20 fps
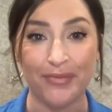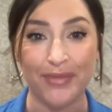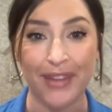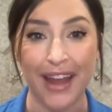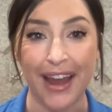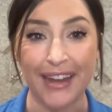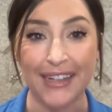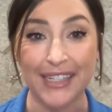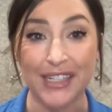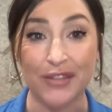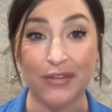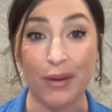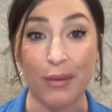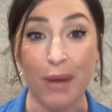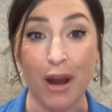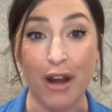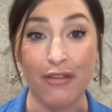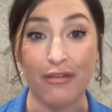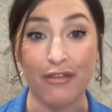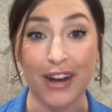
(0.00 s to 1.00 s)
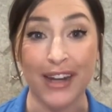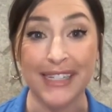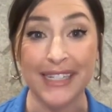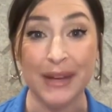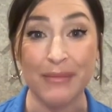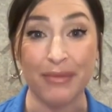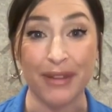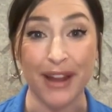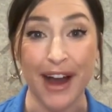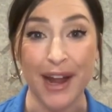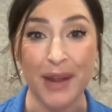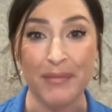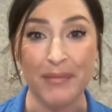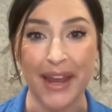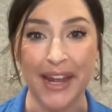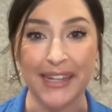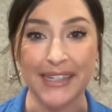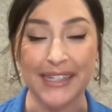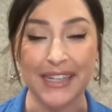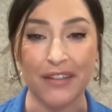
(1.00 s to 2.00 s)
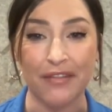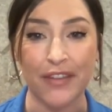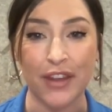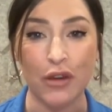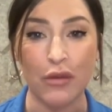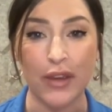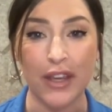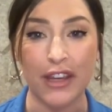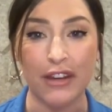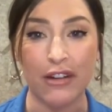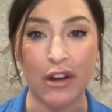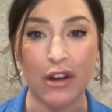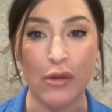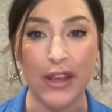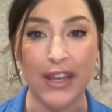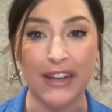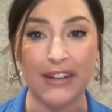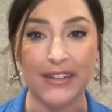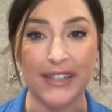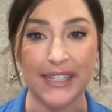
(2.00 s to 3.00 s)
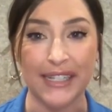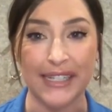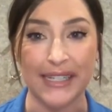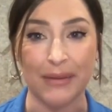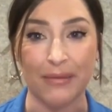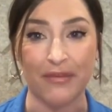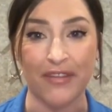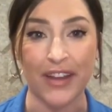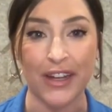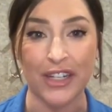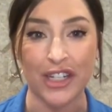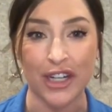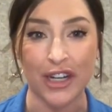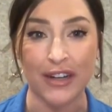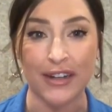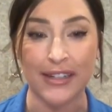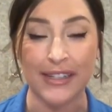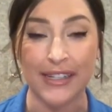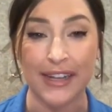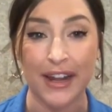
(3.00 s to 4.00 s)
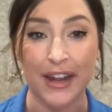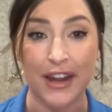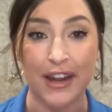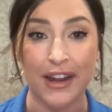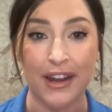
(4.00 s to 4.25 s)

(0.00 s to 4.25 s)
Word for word: Next, from our friends at Blockmates, a few Hxro ecosystem features.